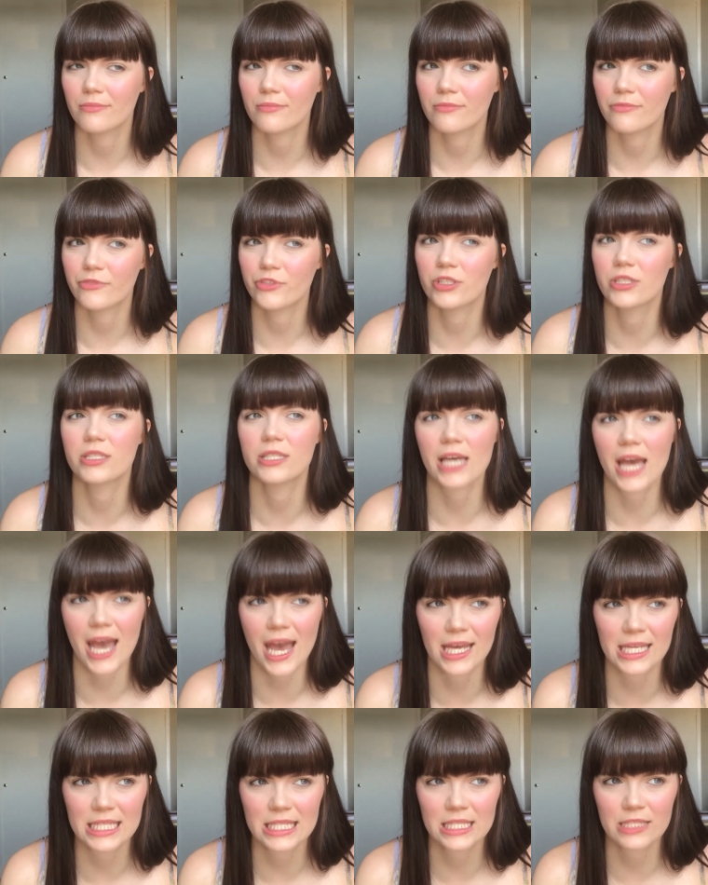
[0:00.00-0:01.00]
for
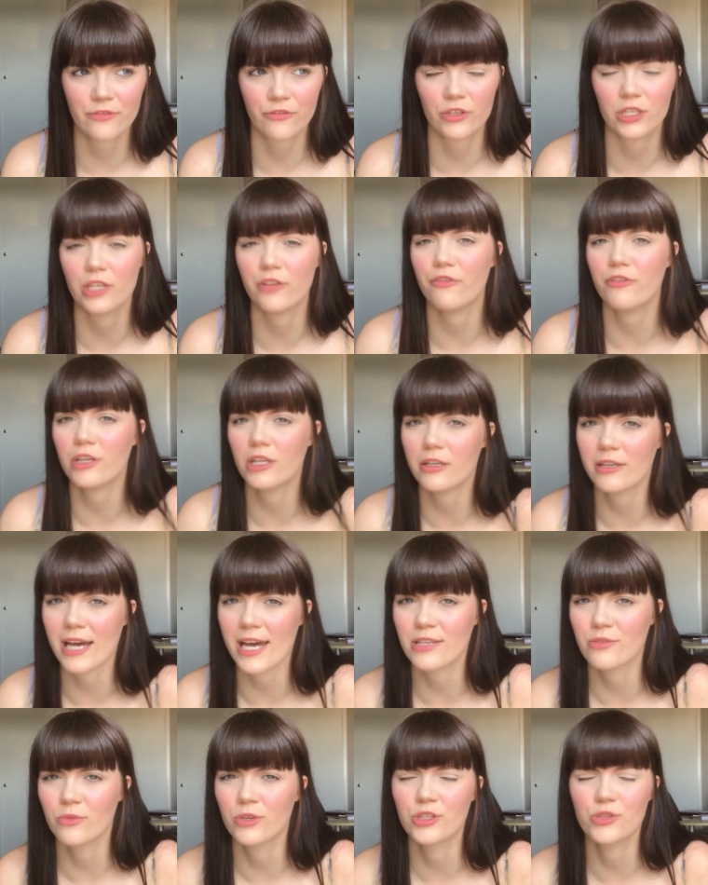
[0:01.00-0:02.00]
SAS for a fee
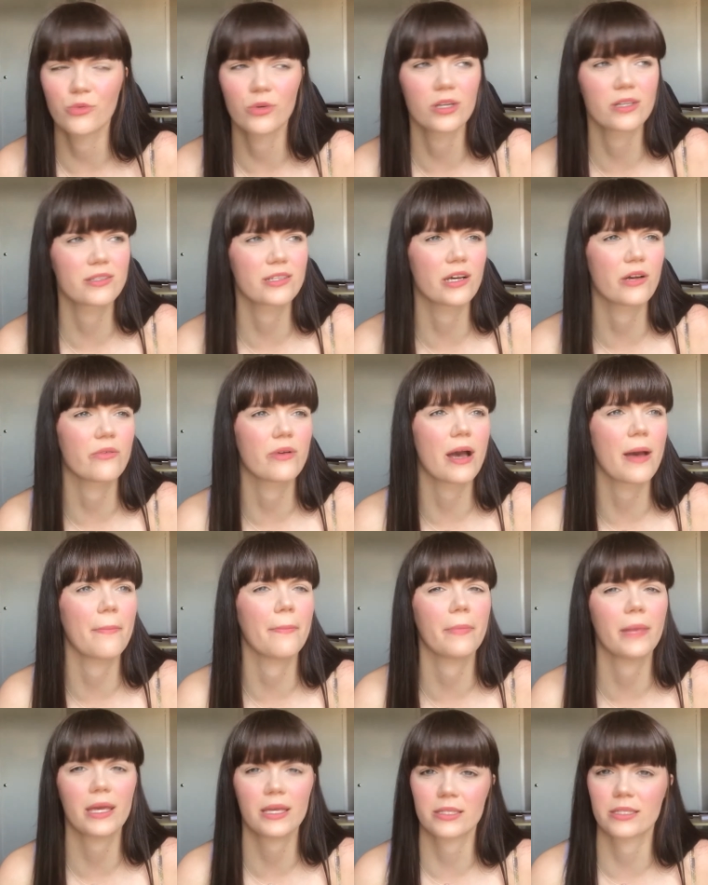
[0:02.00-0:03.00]
grant, which works out
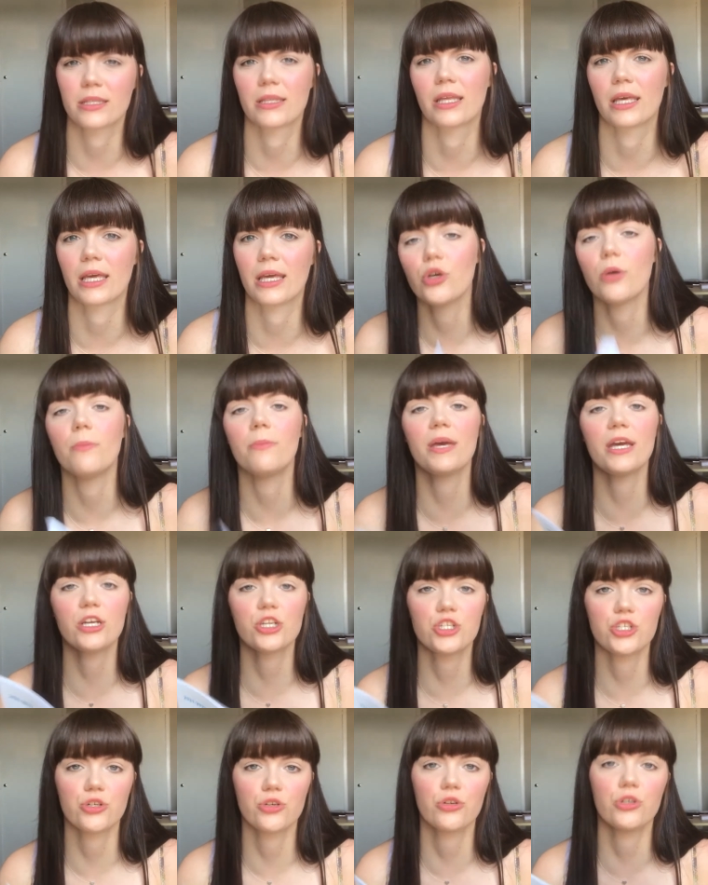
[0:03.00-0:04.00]
amazingly. But
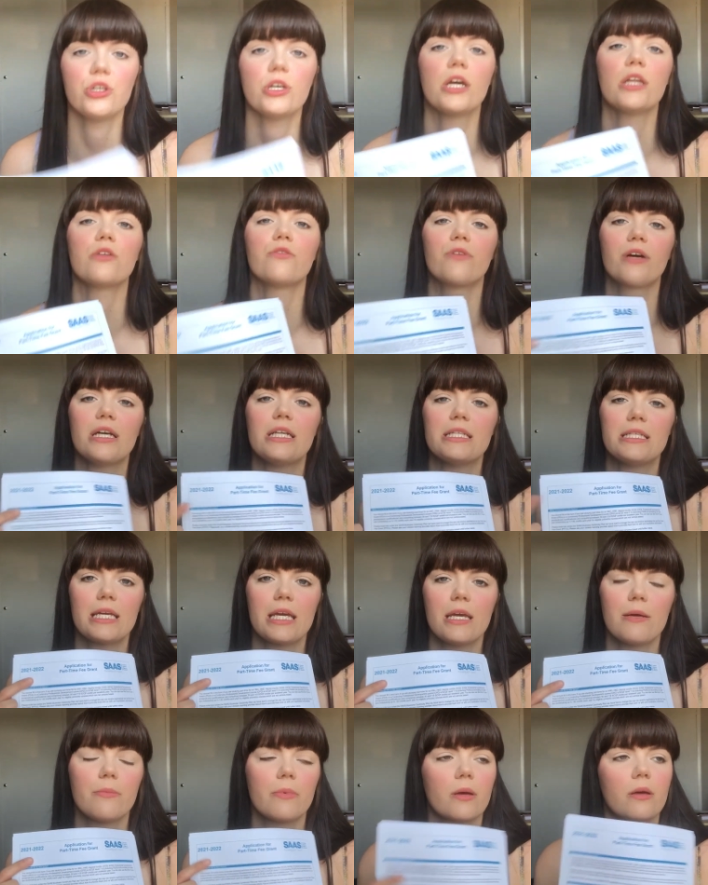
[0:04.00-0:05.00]
make sure you get the right
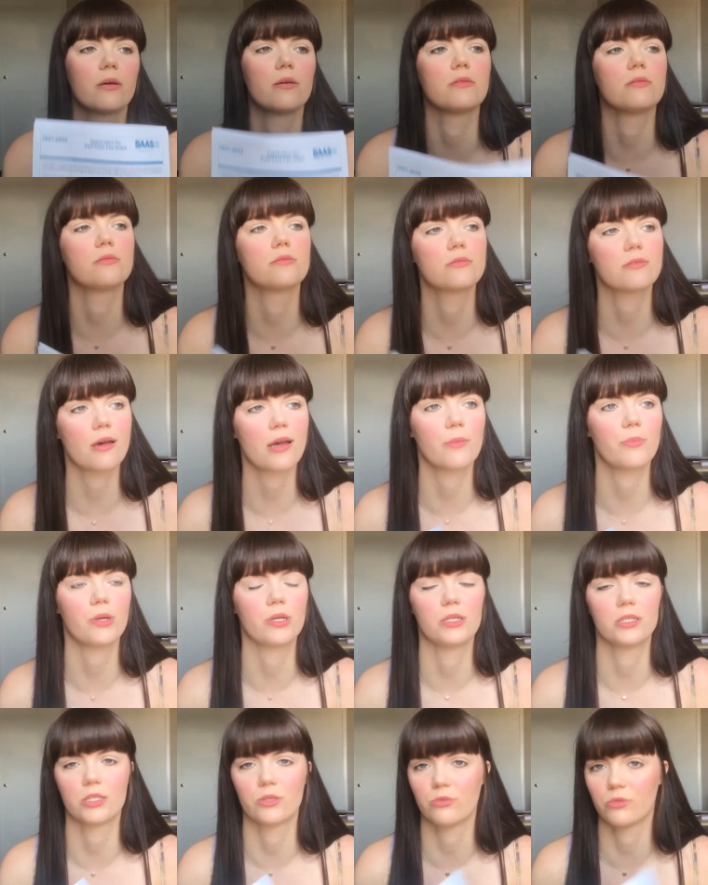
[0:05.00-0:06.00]
date because I
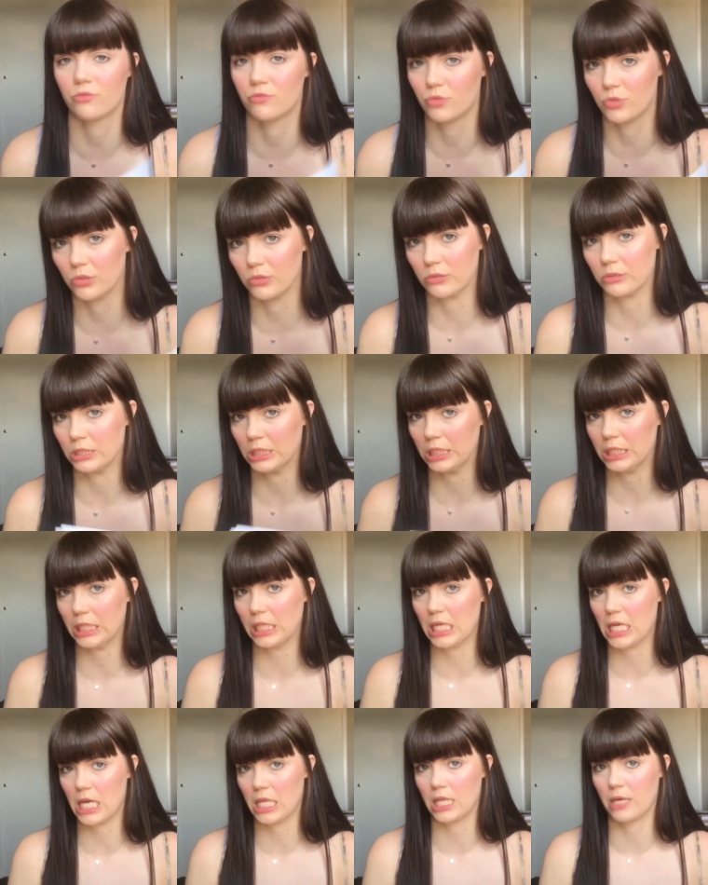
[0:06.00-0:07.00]
printed out the wrong
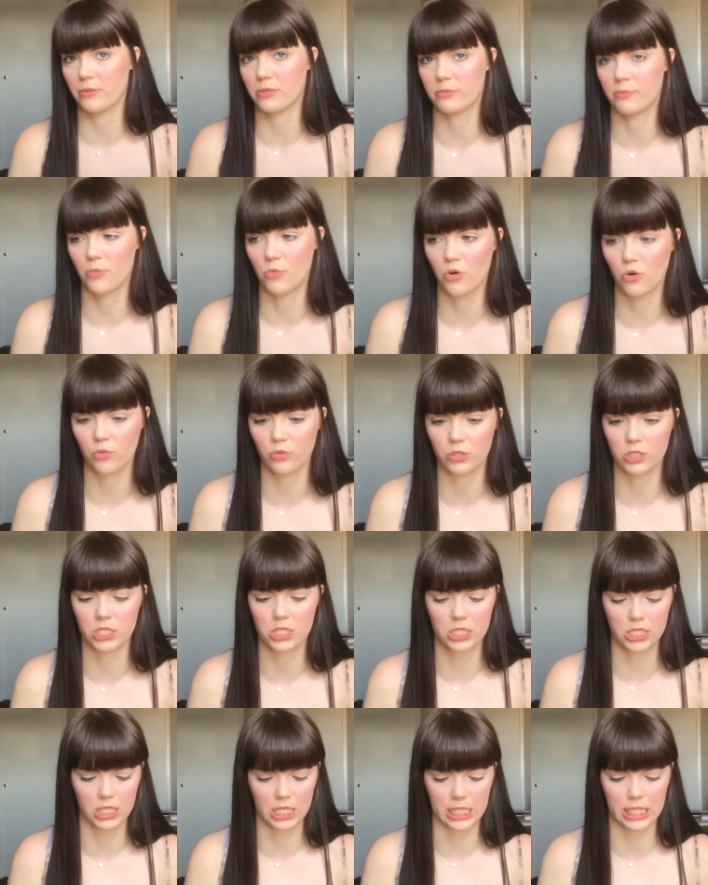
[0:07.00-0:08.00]
date and that was awkward
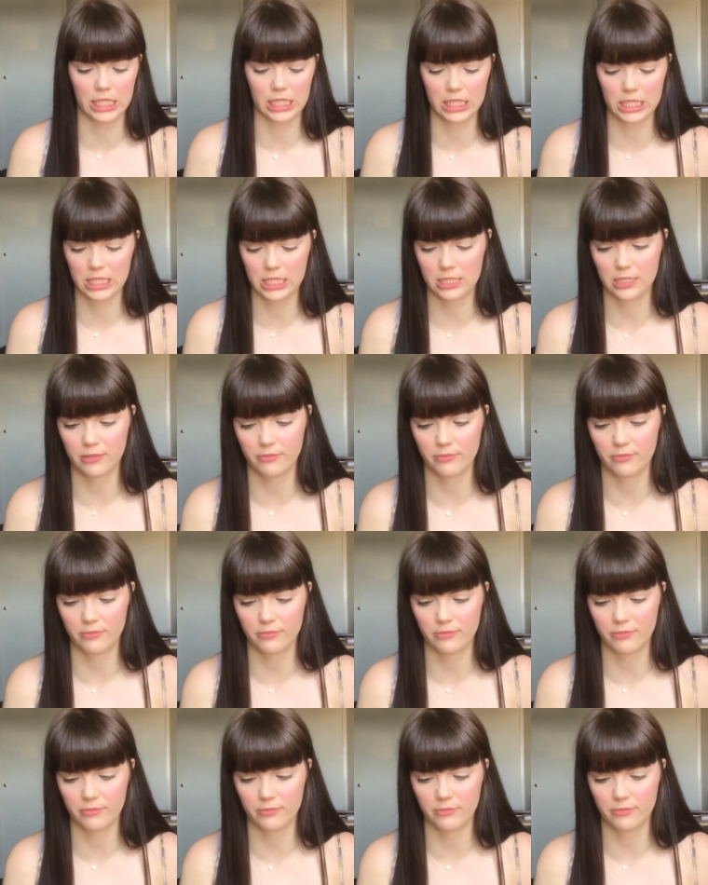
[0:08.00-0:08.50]
and